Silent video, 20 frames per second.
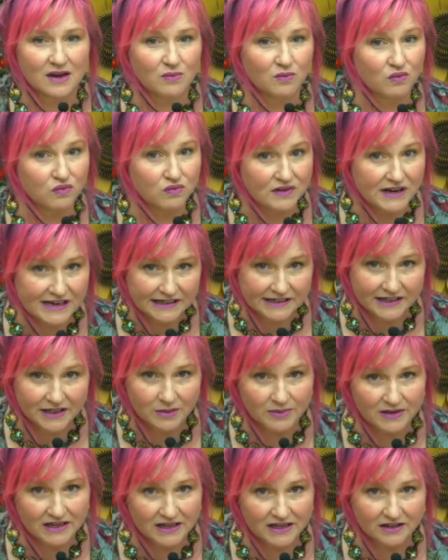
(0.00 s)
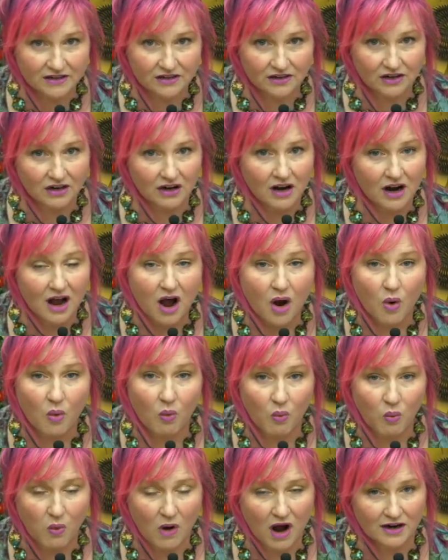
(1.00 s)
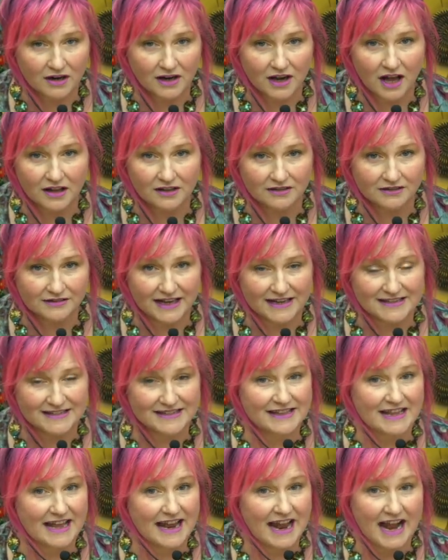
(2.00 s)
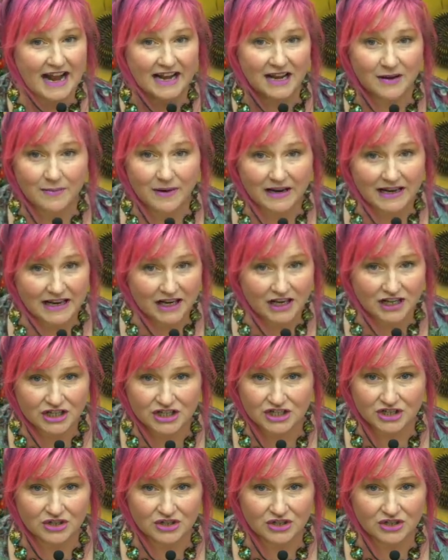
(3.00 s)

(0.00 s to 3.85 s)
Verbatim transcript: a really beginner watercolor lesson that anybody can